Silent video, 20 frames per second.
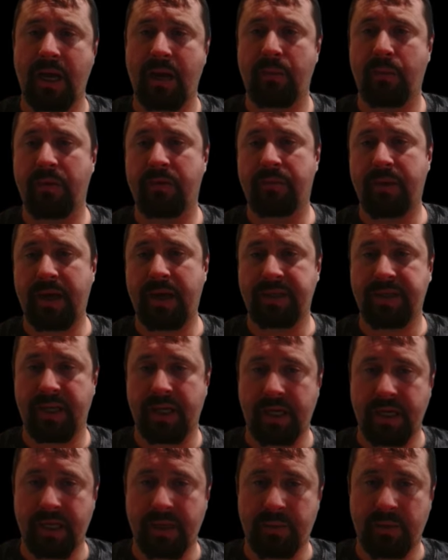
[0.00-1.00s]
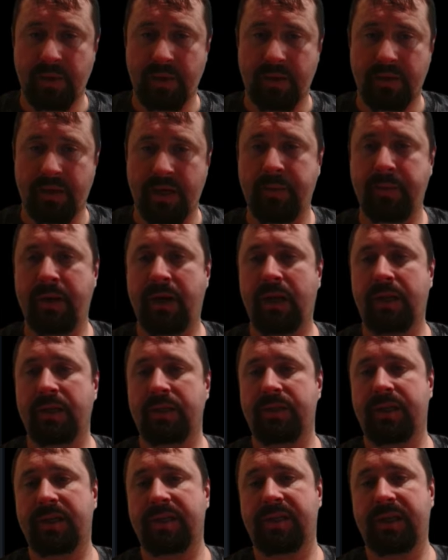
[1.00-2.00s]
We've basically, you put your email
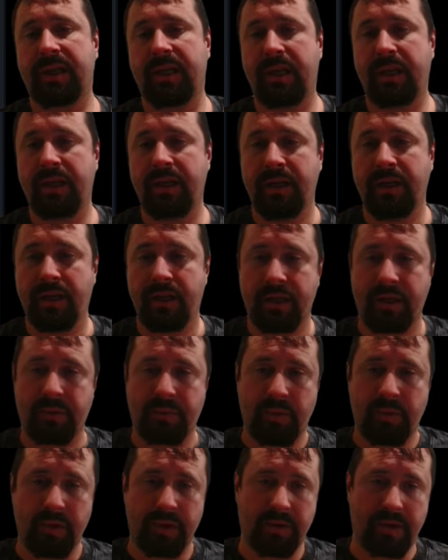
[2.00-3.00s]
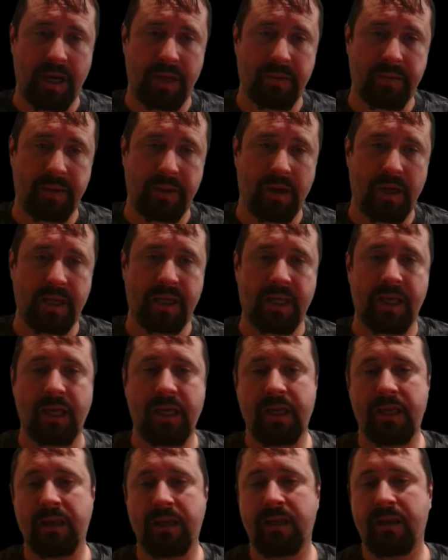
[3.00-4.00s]
address in, you put your API
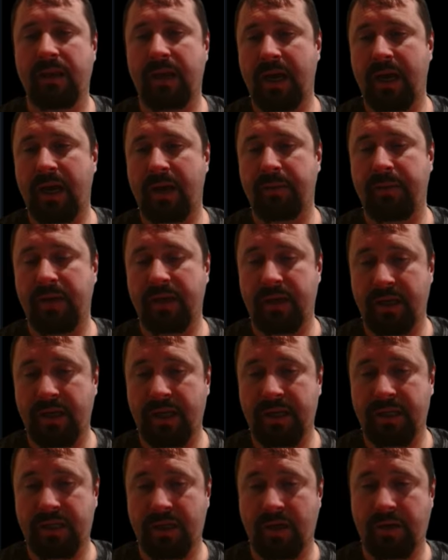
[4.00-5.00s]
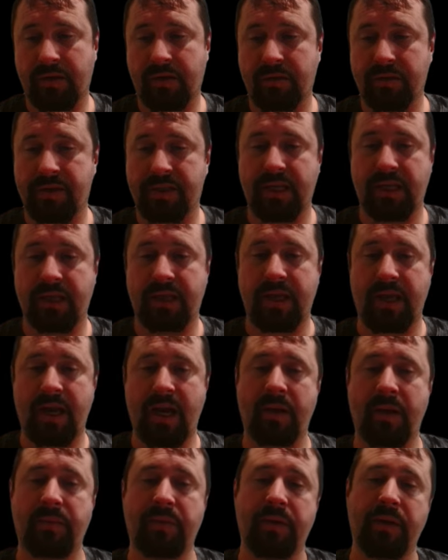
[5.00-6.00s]
key in, and you need to go through and set that
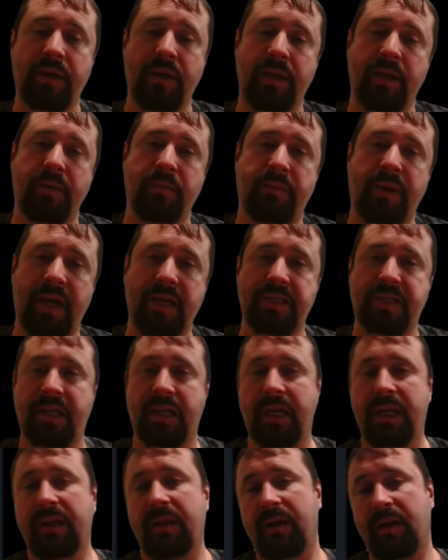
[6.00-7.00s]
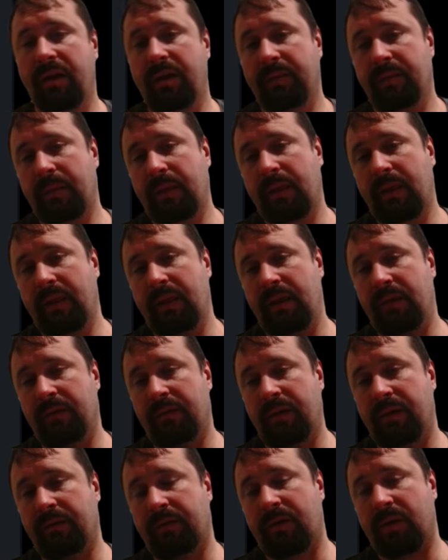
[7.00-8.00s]
up. Basically though,
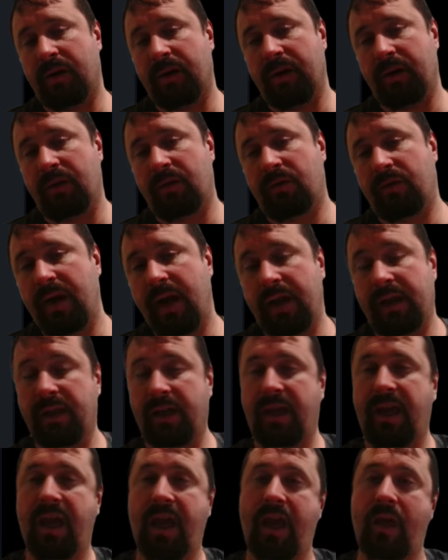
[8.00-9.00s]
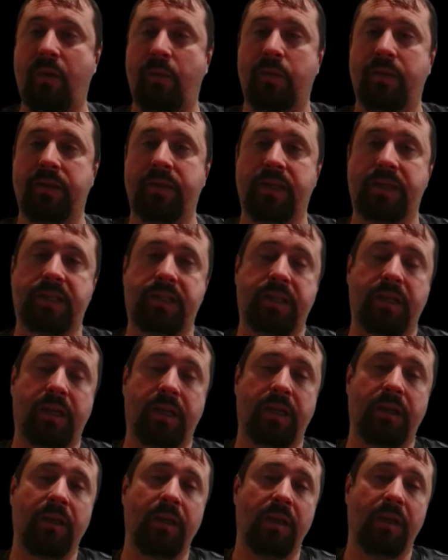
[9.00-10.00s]
you've got to create an account with this
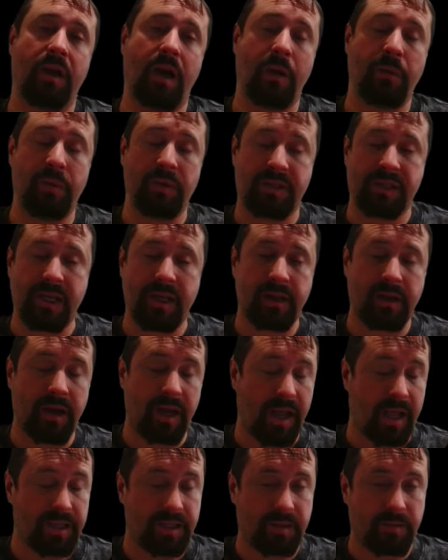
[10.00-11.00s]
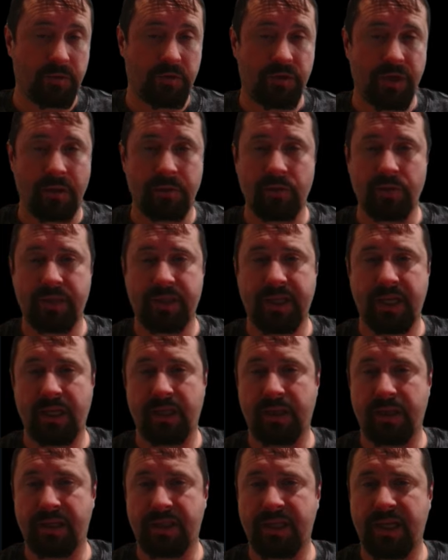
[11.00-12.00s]
thing. And I will say that I had some trouble
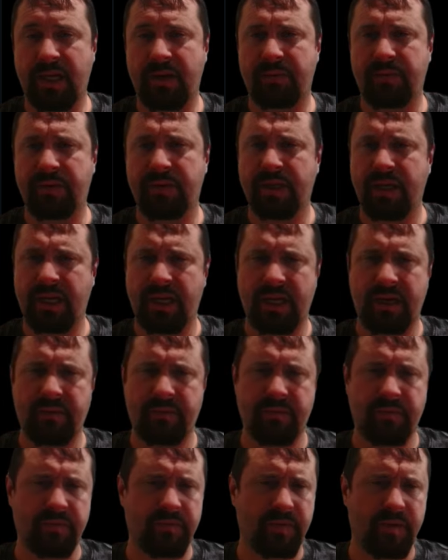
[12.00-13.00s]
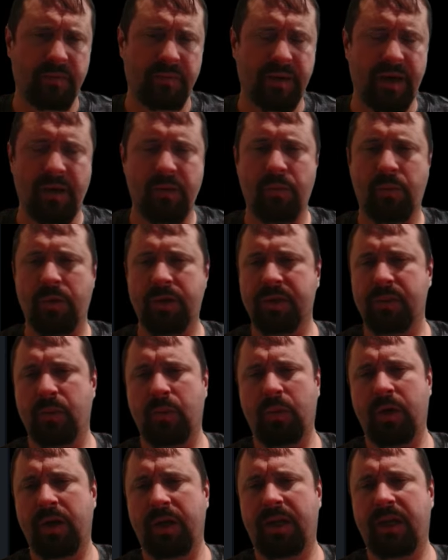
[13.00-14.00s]
setting this up. The button wasn't
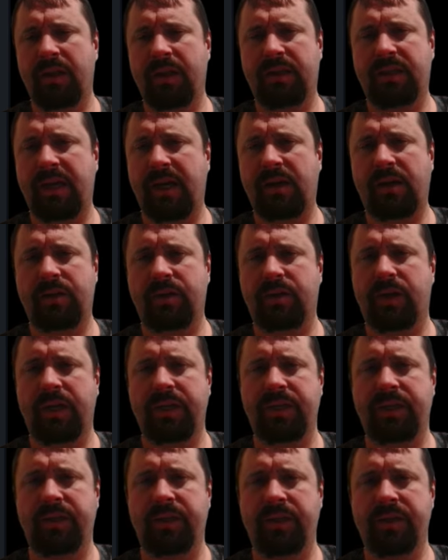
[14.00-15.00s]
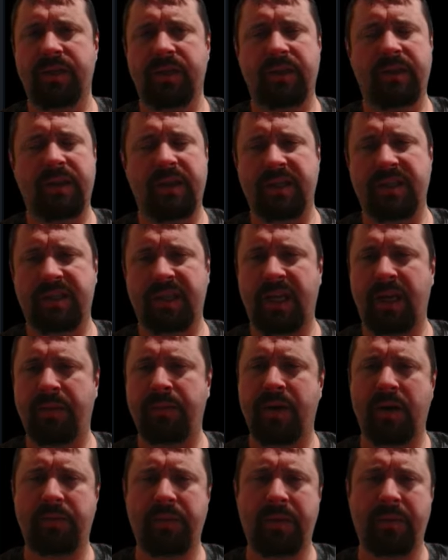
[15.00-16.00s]
working the day I tried to use it, and they just
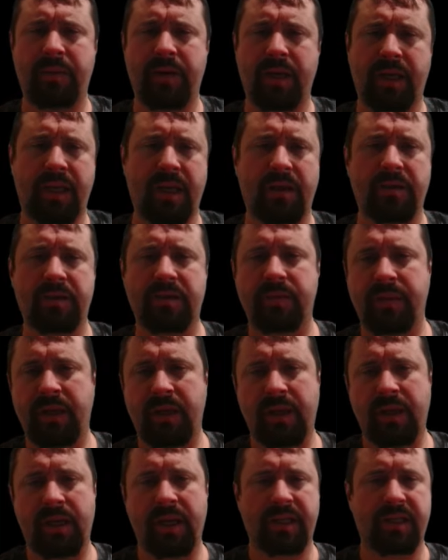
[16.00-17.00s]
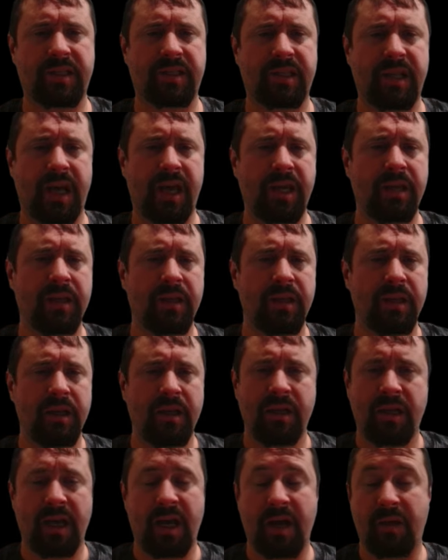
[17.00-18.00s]
emailed me my account to me the next day
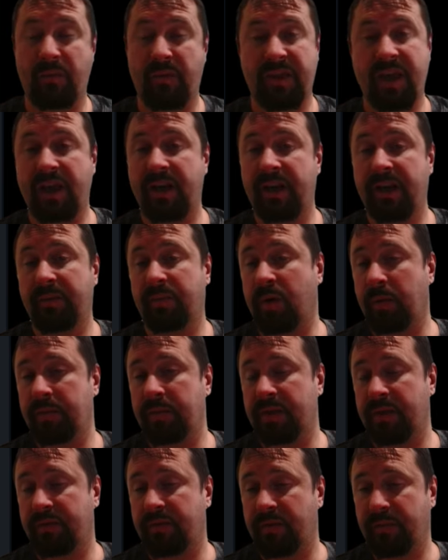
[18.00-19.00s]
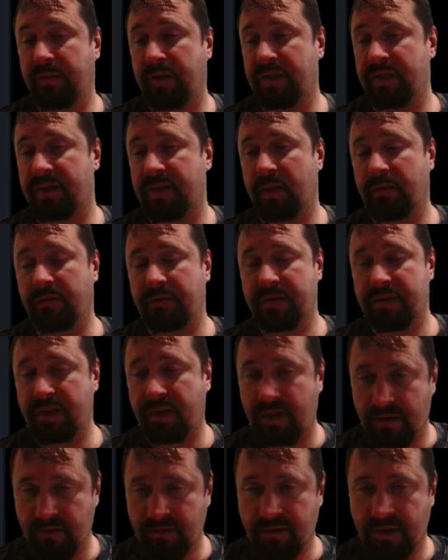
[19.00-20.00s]
without any prompting from myself.
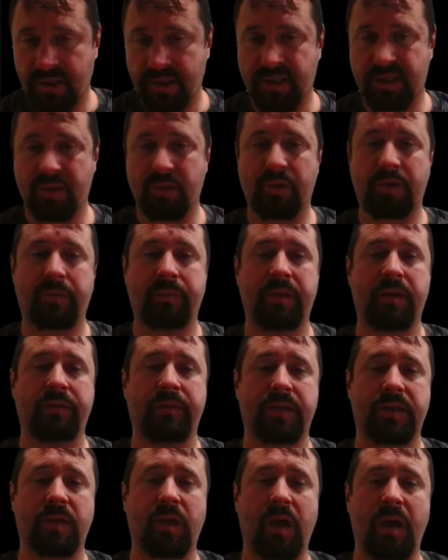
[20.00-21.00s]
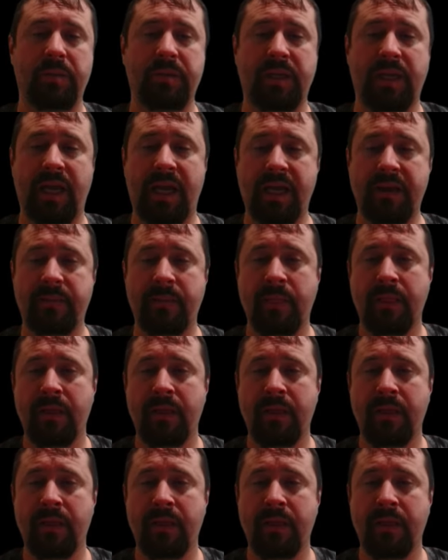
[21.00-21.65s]
So it just took a bit of a time delay.